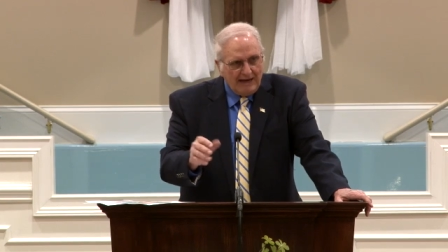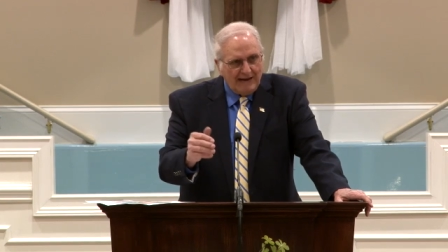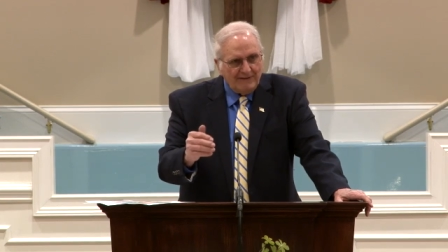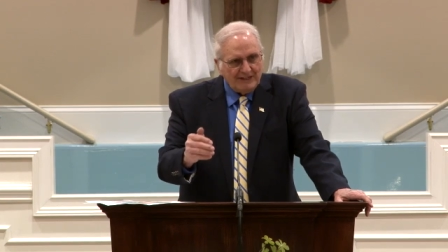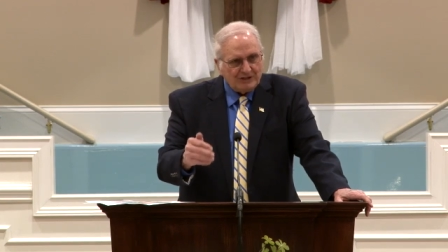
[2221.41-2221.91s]

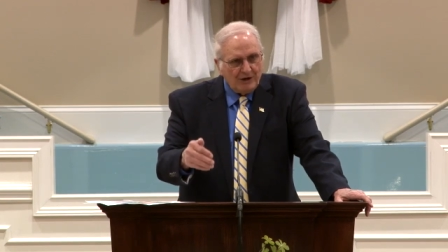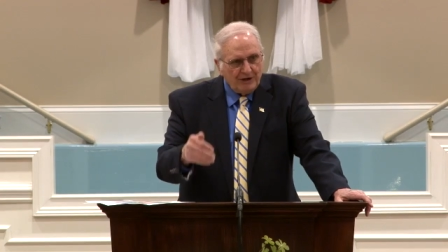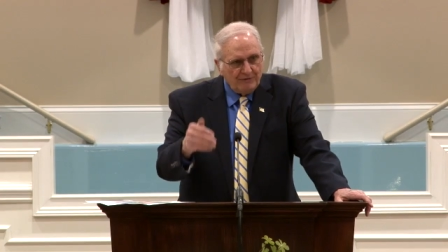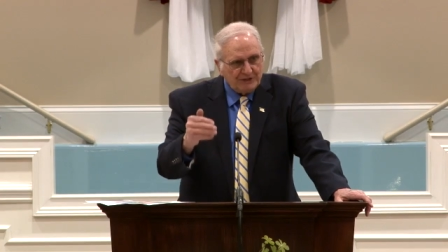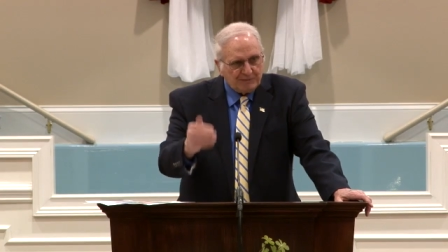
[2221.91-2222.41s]
And they
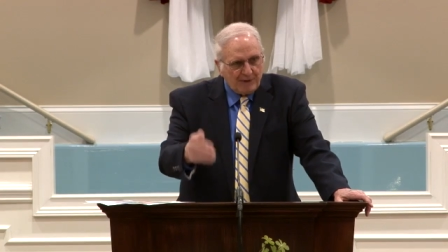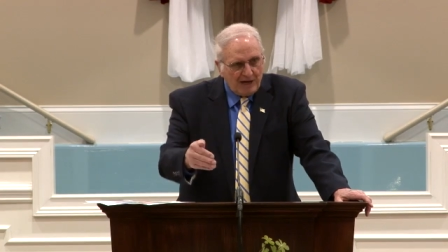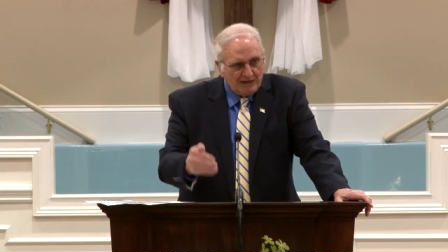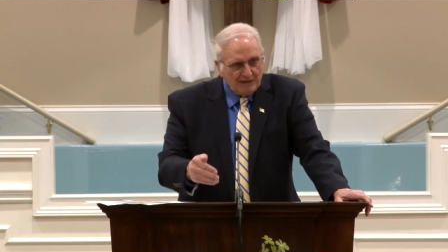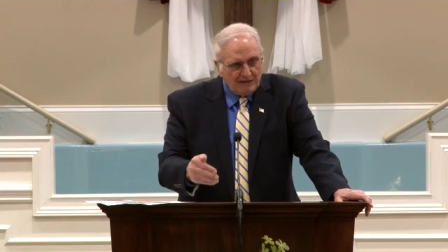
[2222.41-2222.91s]
started
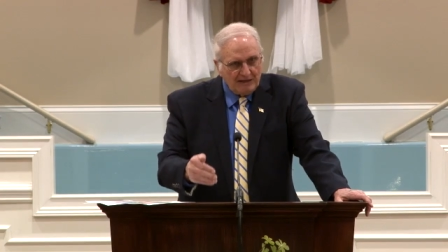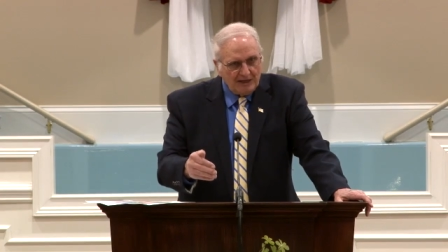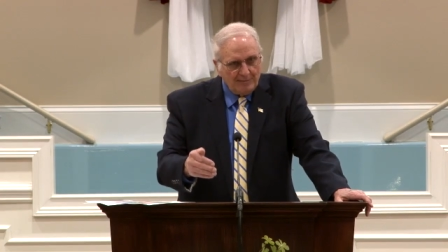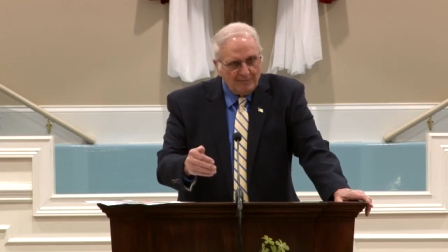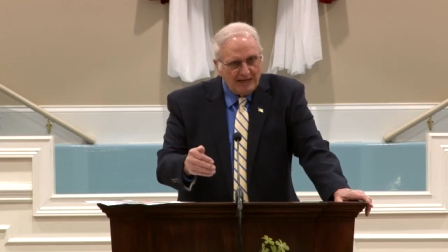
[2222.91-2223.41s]
responding to
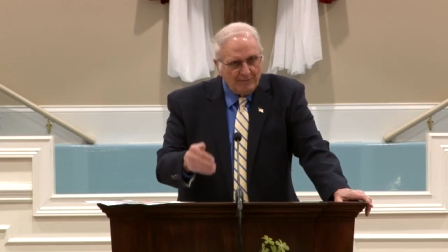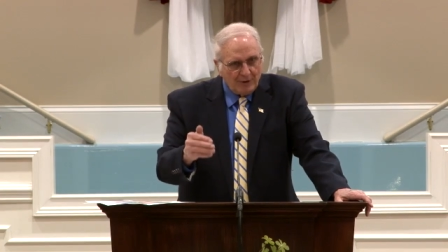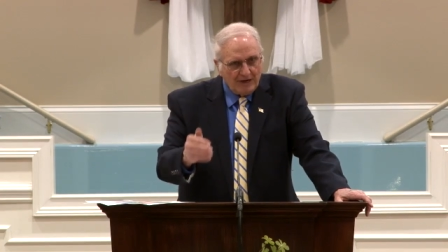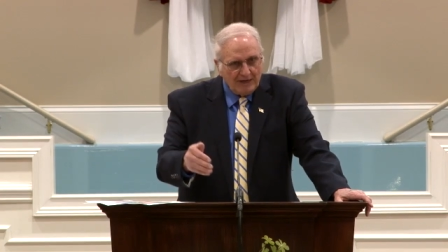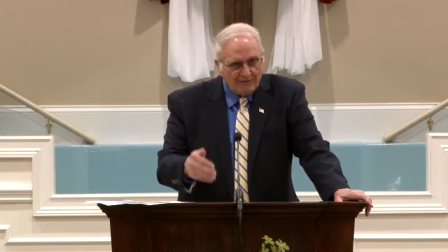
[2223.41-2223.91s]
him and
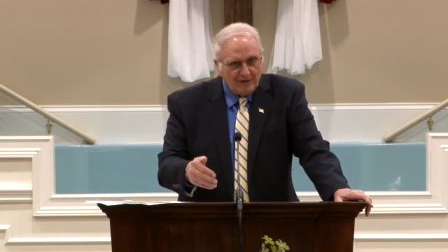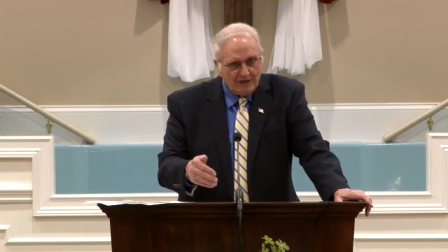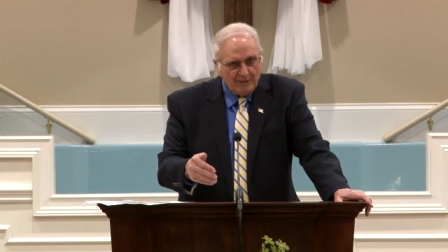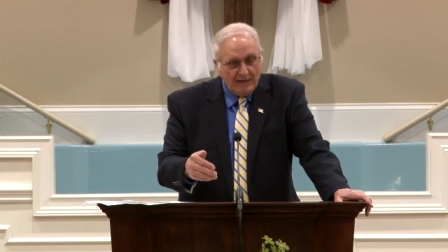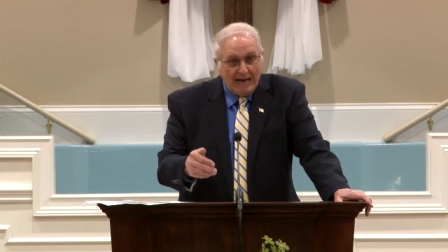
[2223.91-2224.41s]
praying for
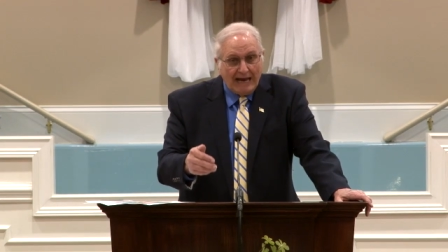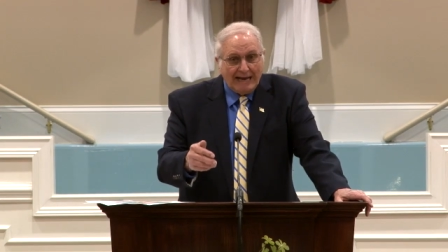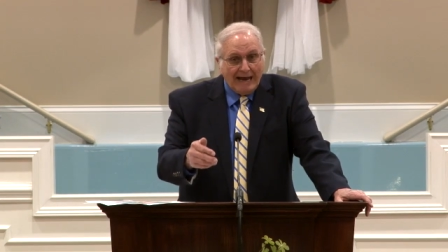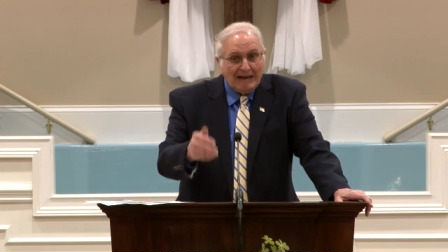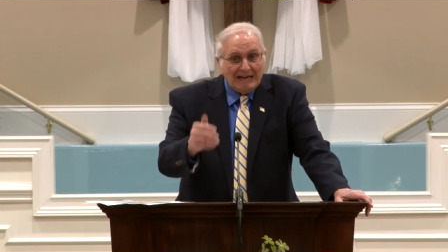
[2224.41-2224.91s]
him.
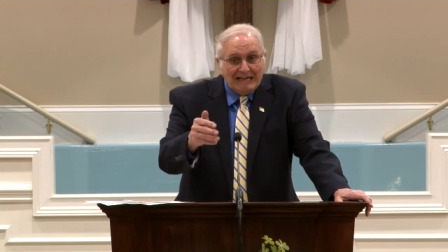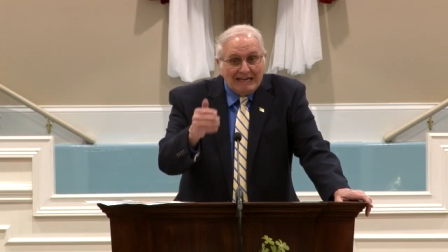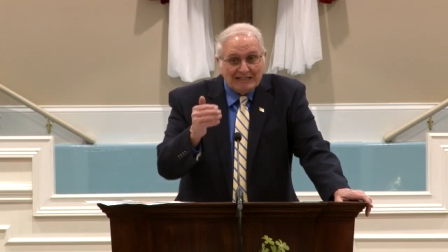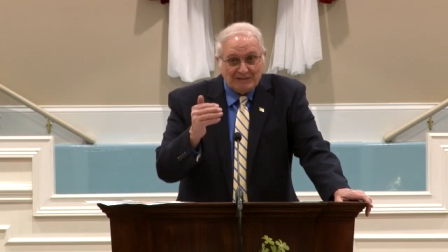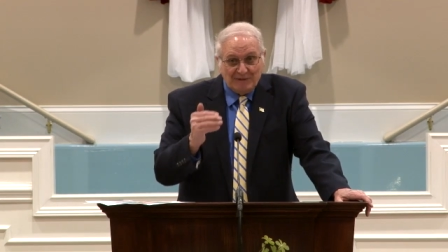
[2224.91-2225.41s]
And now
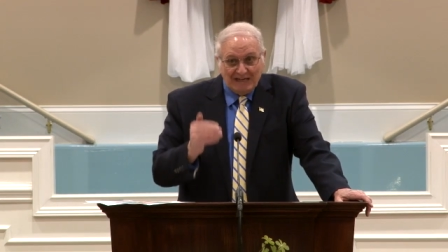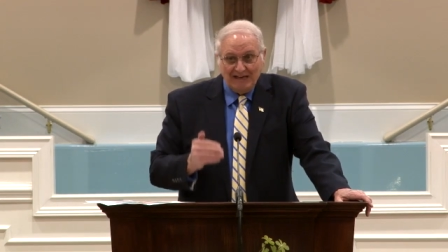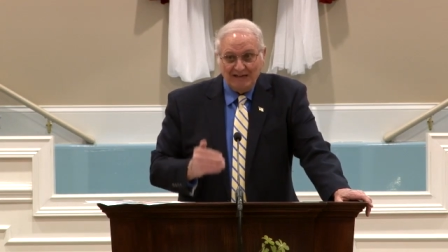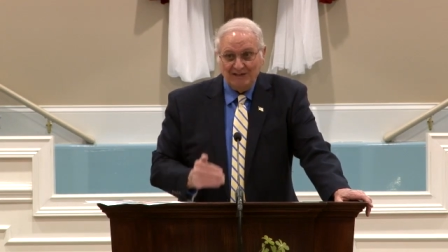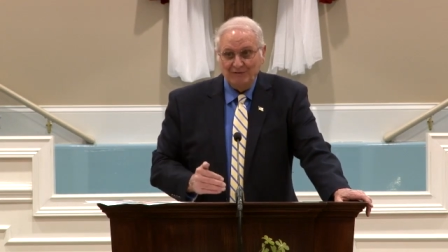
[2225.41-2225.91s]
he is
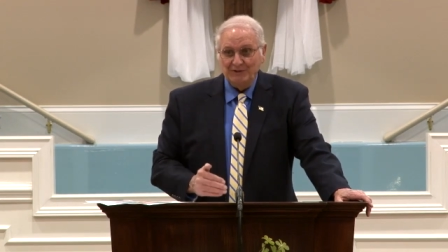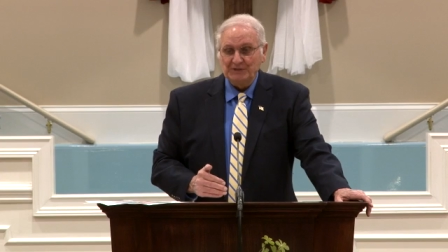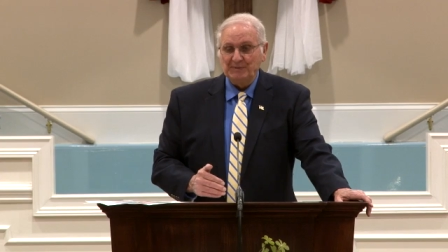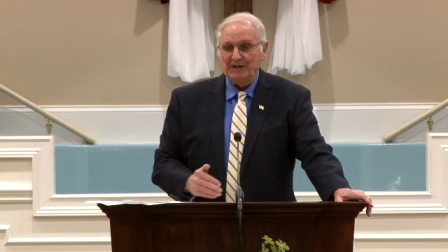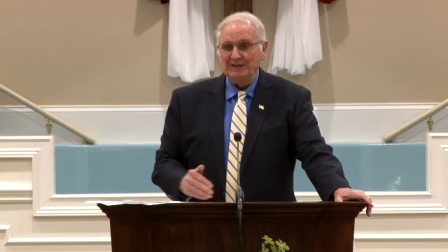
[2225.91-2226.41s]
beginning to
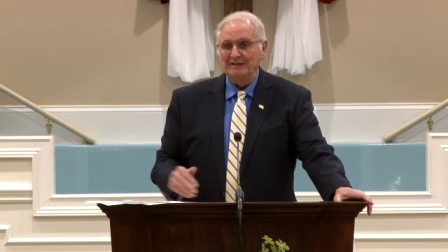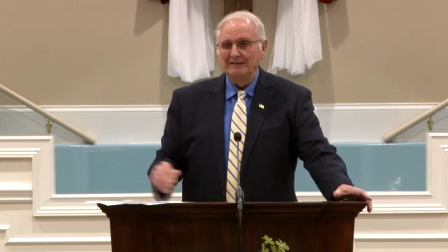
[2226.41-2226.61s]
respond.